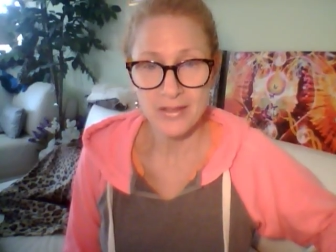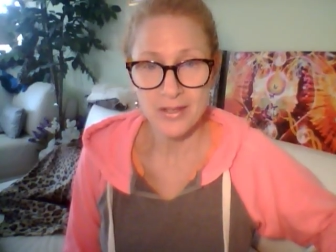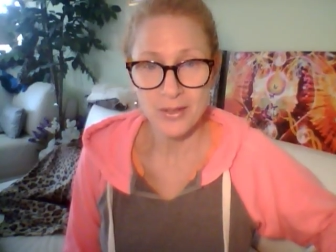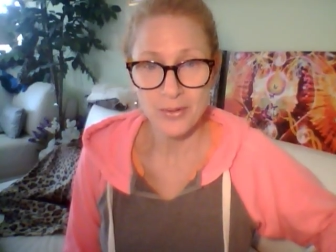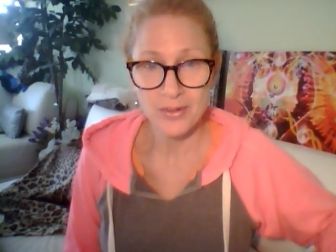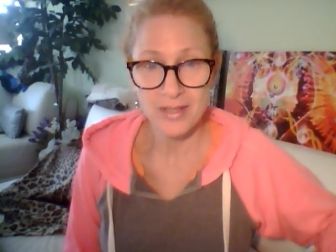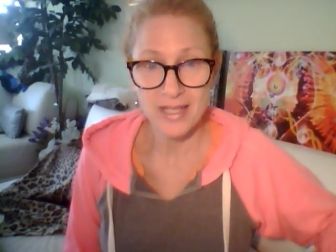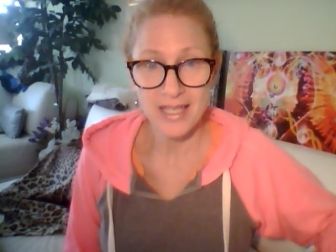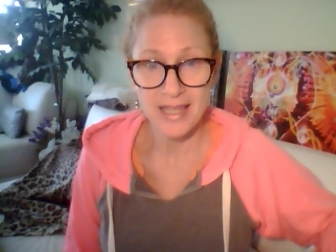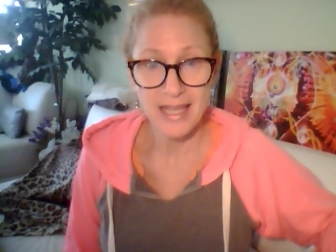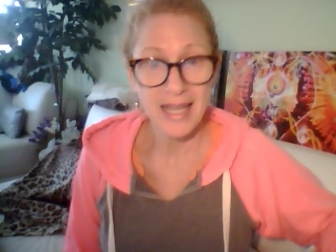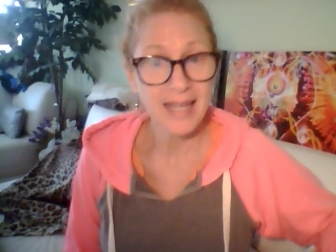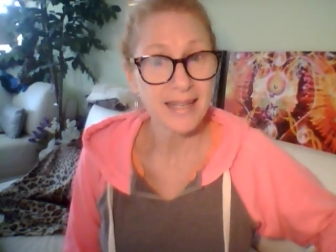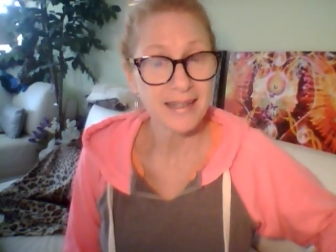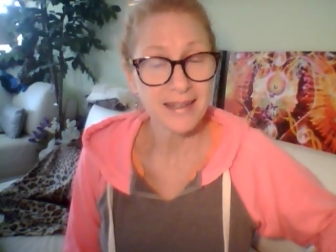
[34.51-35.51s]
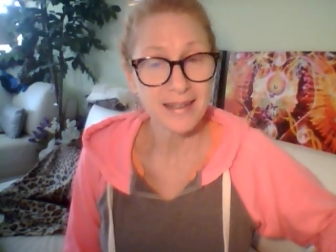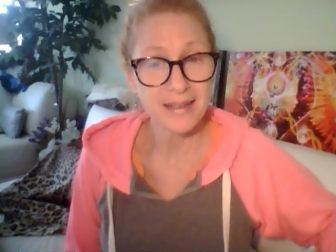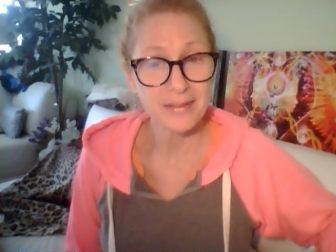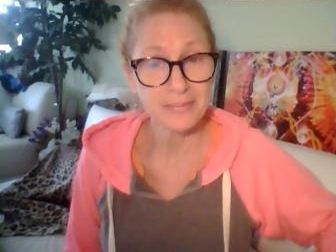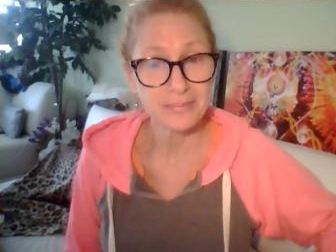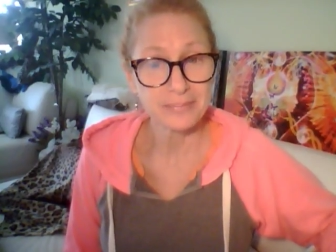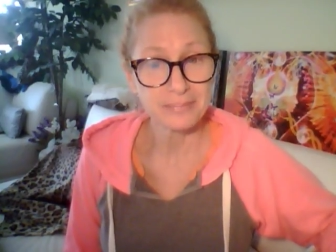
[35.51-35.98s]
So we're in that
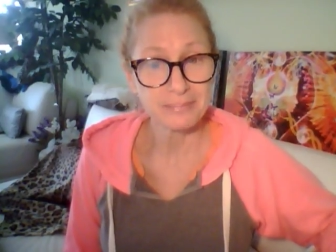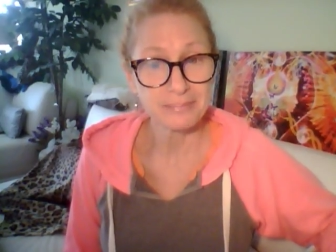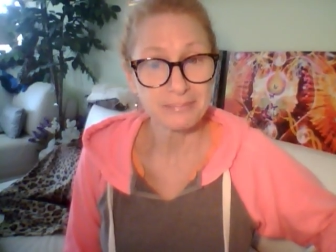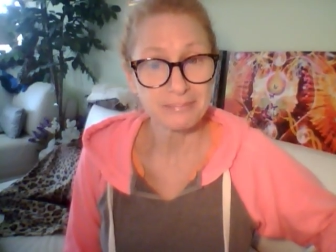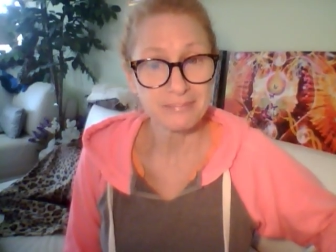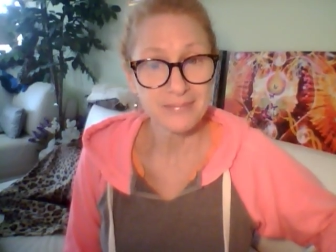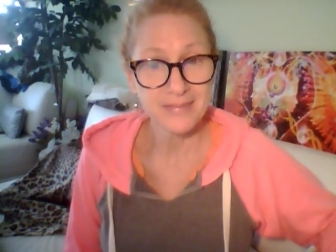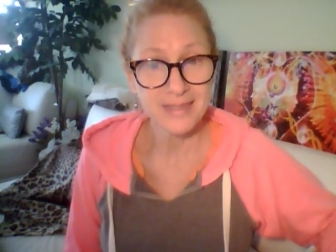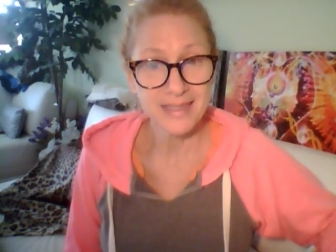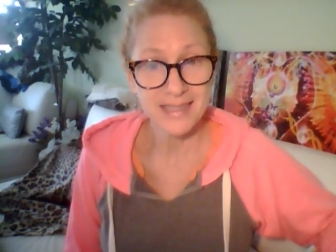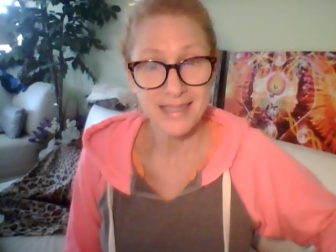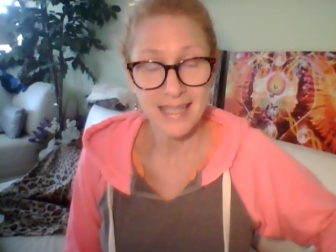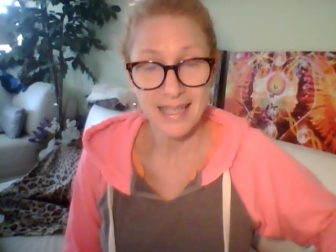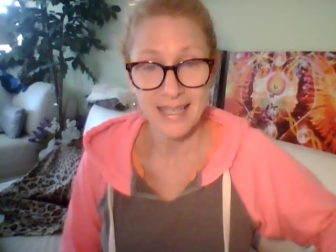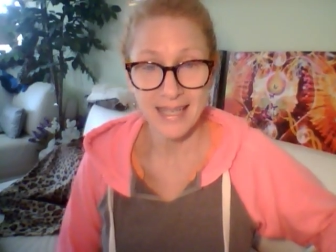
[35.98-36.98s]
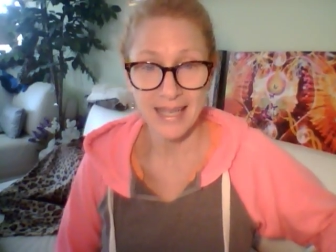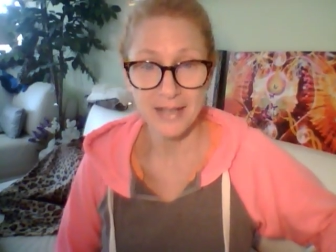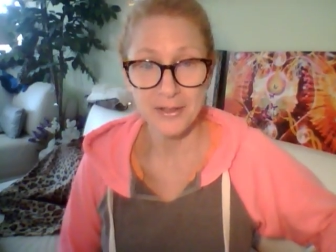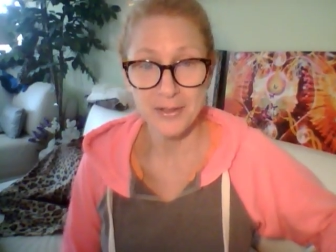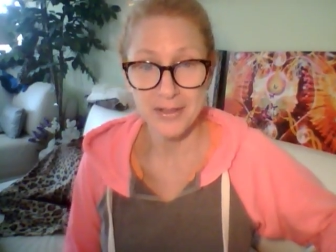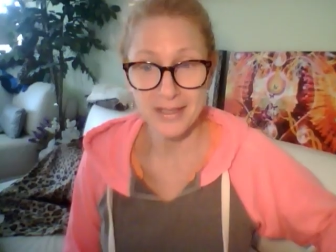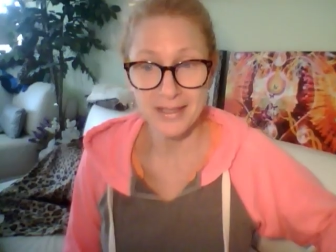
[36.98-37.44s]
um, psychic
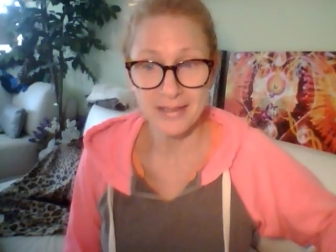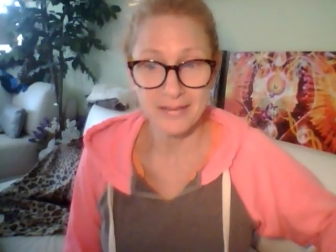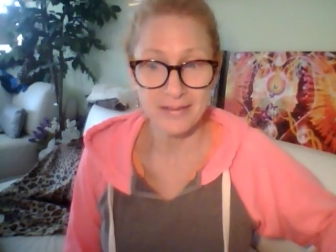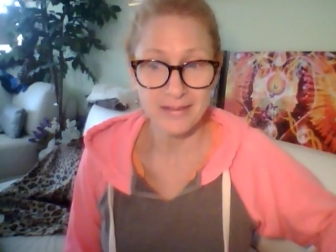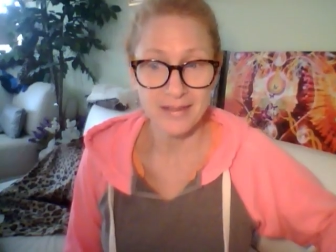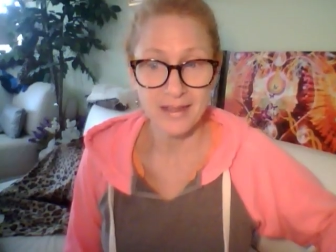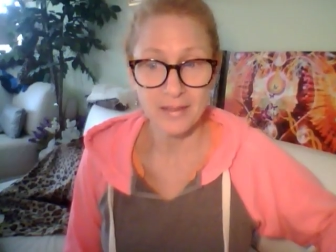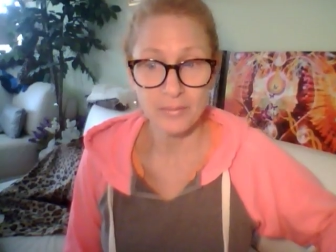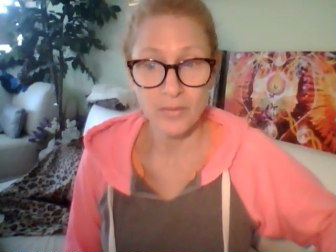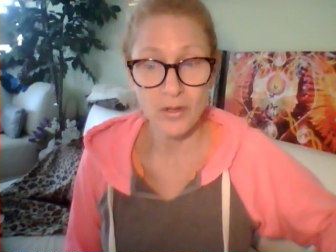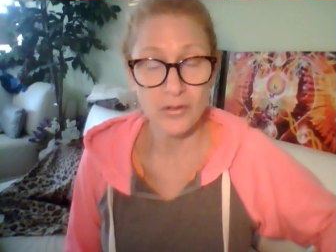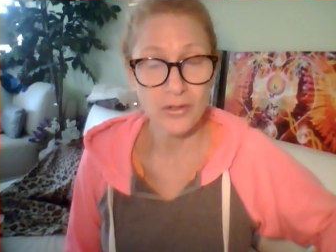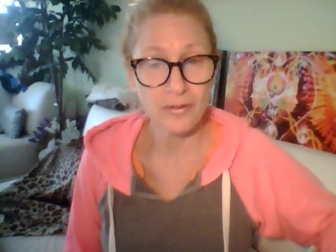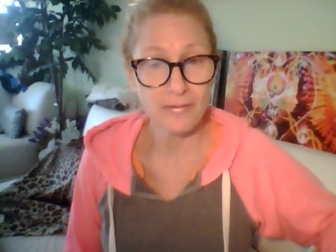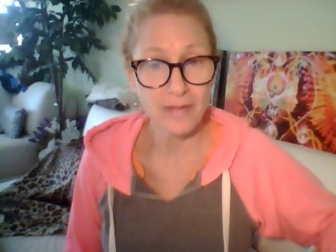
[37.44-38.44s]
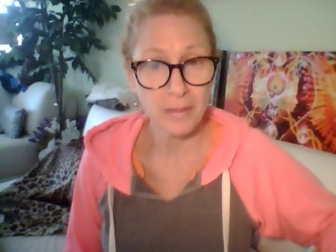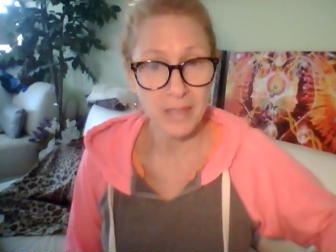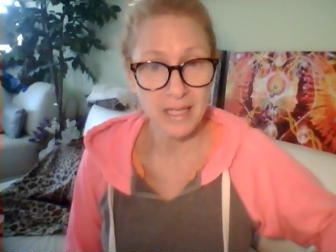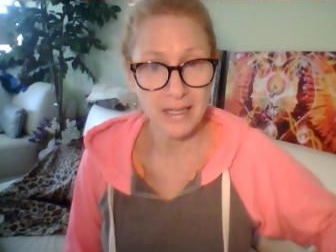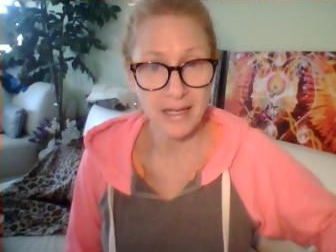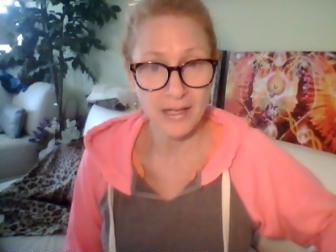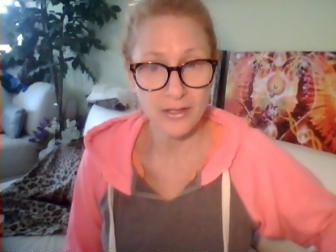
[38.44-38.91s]
energy, um, also
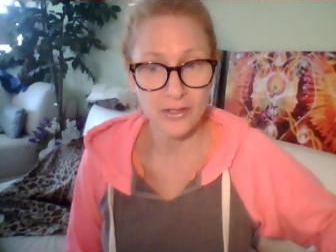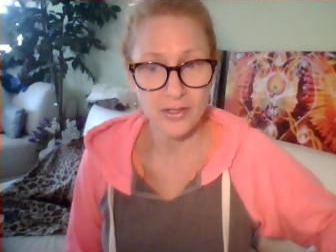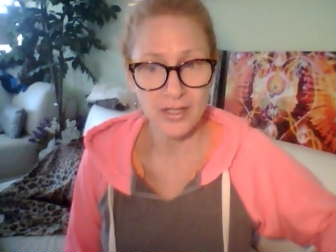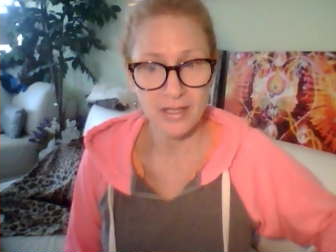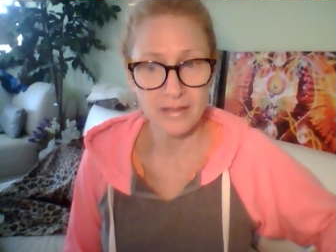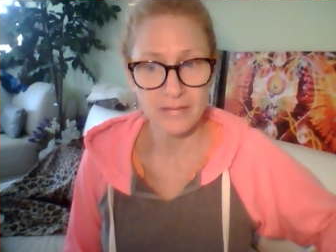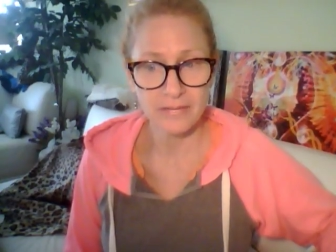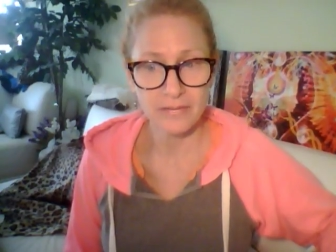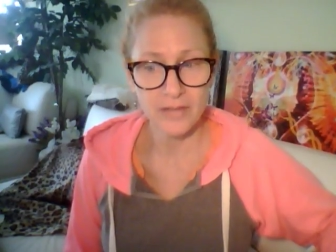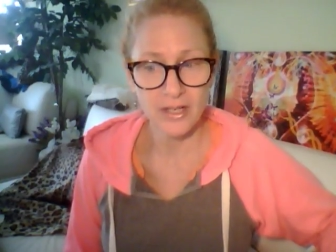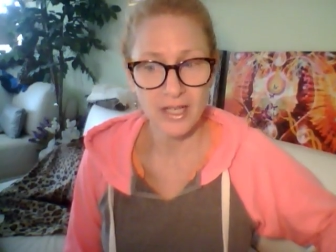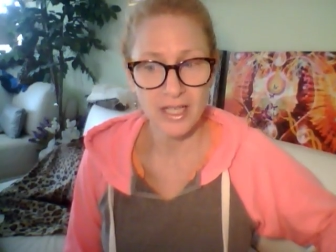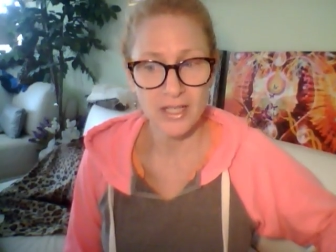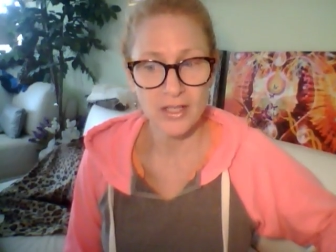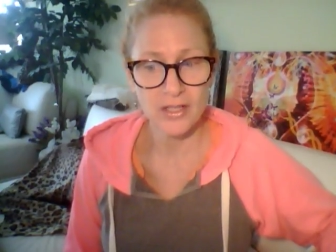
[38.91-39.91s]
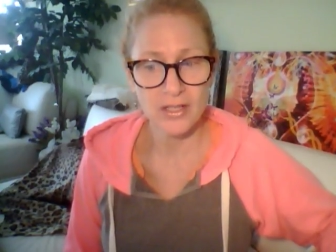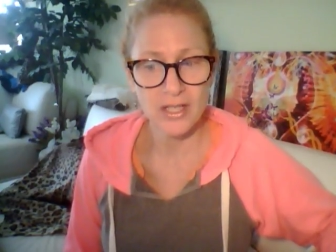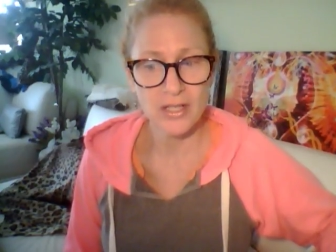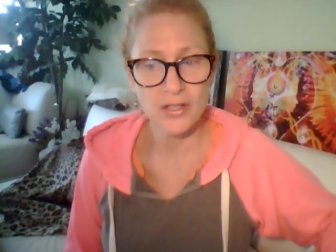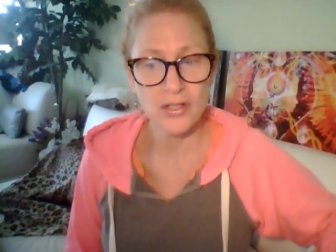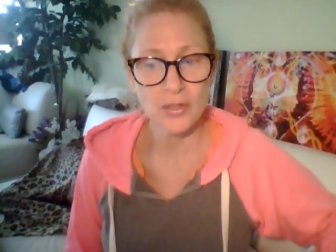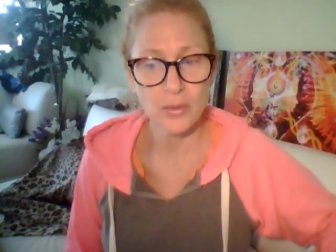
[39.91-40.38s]
feminine energy, very in,
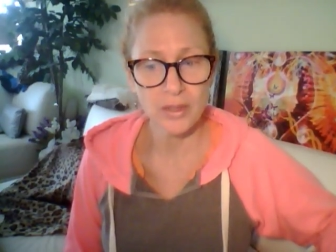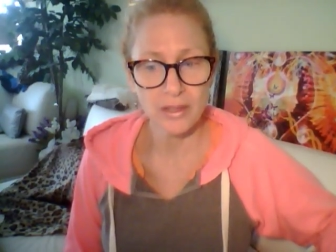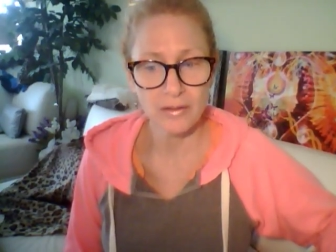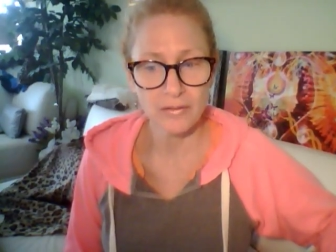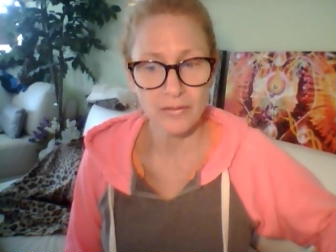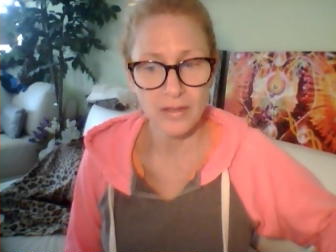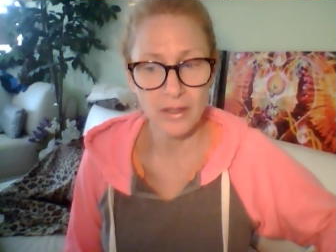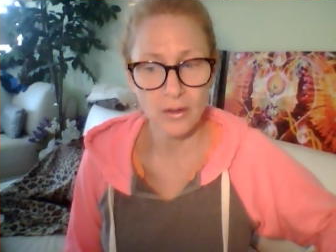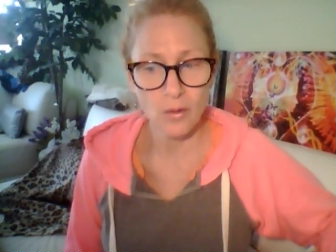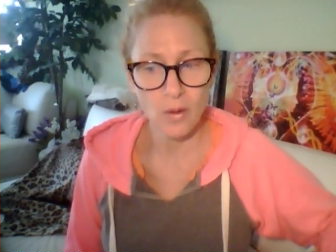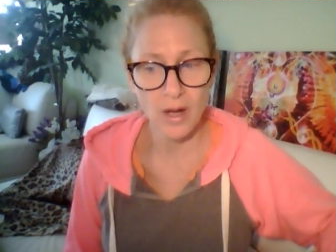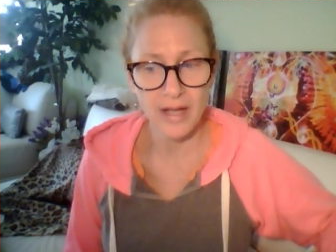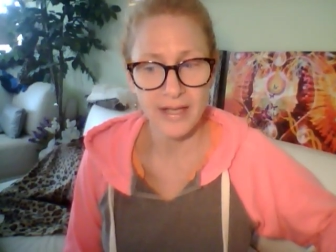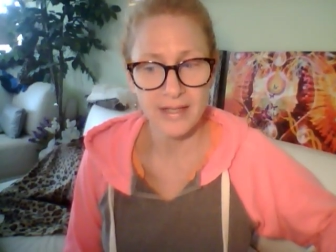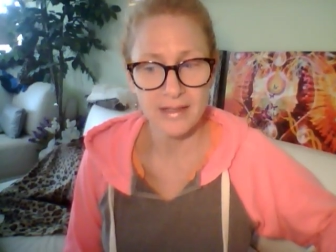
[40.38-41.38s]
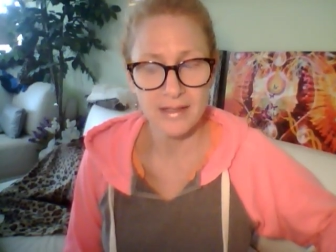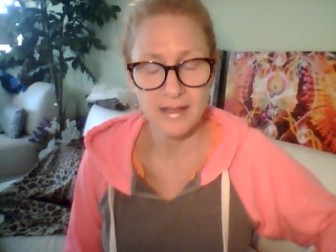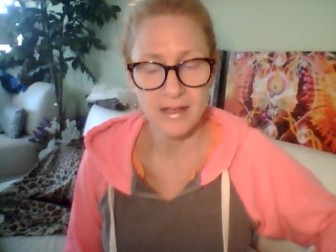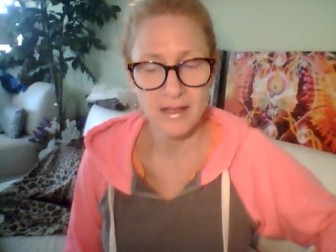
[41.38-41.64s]
intuitive and quiet.